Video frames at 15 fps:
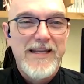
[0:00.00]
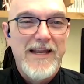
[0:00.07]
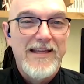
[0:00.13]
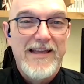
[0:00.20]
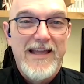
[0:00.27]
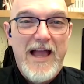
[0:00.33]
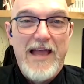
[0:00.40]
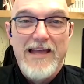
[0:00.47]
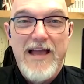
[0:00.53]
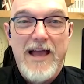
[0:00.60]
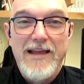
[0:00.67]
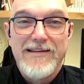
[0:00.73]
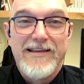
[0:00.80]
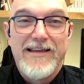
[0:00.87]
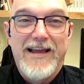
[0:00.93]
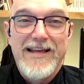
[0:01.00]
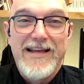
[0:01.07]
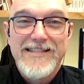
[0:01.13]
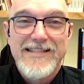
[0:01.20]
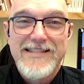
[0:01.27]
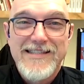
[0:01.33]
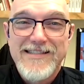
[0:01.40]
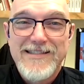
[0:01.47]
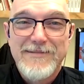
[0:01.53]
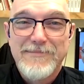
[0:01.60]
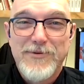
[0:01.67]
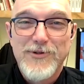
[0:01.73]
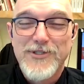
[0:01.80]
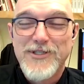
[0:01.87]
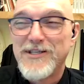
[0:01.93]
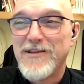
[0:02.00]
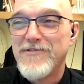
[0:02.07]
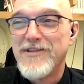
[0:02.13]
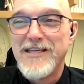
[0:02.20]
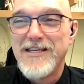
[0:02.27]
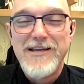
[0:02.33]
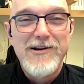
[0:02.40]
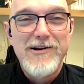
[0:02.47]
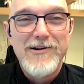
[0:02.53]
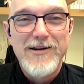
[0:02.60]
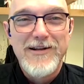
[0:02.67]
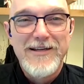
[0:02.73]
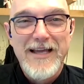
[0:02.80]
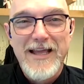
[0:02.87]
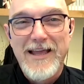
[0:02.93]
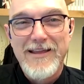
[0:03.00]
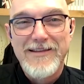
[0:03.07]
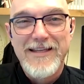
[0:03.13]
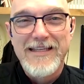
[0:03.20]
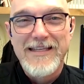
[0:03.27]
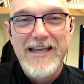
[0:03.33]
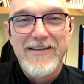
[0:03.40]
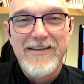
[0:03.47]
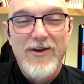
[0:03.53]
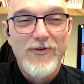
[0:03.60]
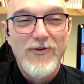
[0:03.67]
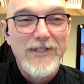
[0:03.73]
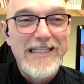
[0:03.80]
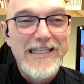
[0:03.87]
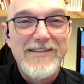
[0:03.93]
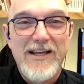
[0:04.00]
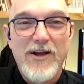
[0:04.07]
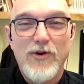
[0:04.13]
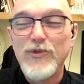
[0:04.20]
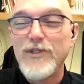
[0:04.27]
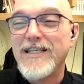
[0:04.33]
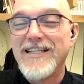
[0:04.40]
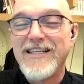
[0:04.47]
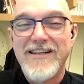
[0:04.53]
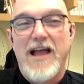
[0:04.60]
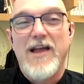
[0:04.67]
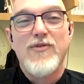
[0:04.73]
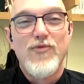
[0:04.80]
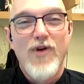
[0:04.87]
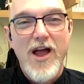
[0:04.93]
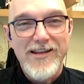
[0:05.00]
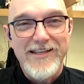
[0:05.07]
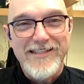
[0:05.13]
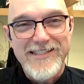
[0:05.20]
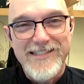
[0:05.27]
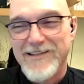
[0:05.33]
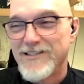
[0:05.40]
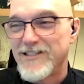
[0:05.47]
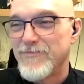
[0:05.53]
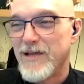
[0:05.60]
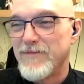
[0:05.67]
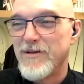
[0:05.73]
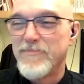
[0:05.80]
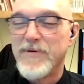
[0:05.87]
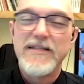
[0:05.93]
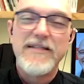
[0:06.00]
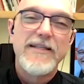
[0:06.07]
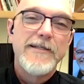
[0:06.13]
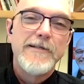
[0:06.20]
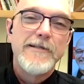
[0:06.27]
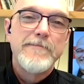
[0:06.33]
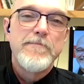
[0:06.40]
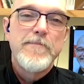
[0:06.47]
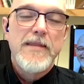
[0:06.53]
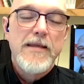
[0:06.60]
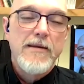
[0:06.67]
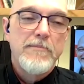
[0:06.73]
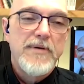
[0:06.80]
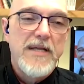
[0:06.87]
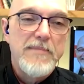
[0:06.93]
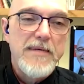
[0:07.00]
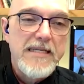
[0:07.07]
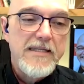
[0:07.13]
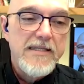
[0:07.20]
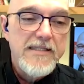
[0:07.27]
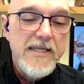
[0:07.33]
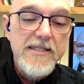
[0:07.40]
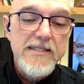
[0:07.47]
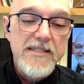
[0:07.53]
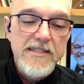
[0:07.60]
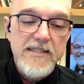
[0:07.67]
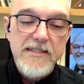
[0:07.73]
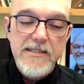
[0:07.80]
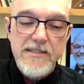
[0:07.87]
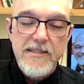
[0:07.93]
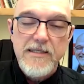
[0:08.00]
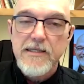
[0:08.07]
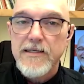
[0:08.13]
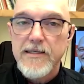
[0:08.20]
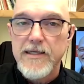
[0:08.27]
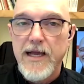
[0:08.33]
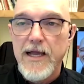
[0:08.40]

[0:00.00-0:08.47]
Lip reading: mean, I guess person of the year, only in an ironic sense, maybe. But I mean, this is